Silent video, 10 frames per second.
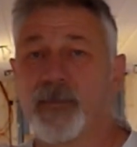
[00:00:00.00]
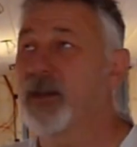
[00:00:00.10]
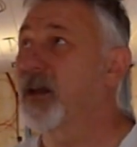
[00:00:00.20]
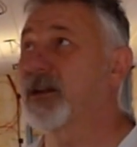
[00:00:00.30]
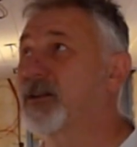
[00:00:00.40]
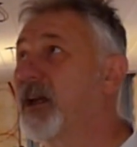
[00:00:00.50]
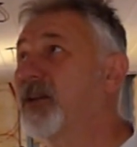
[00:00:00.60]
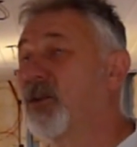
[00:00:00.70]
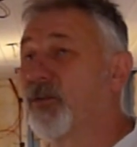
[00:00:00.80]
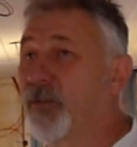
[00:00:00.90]
And I say
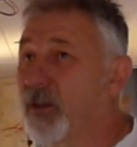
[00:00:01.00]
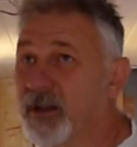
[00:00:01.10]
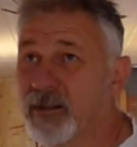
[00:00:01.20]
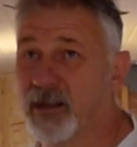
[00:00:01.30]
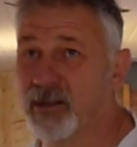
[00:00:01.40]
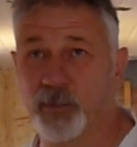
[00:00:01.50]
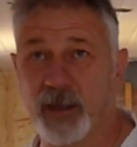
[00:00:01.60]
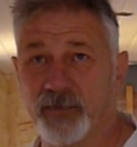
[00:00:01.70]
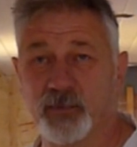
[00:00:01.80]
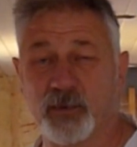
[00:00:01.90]
it's all fully accessible
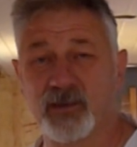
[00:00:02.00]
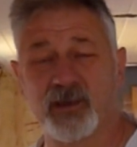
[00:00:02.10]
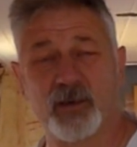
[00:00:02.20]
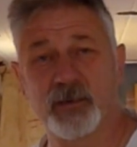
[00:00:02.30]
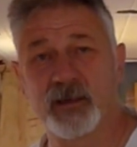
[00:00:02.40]
afterwards, so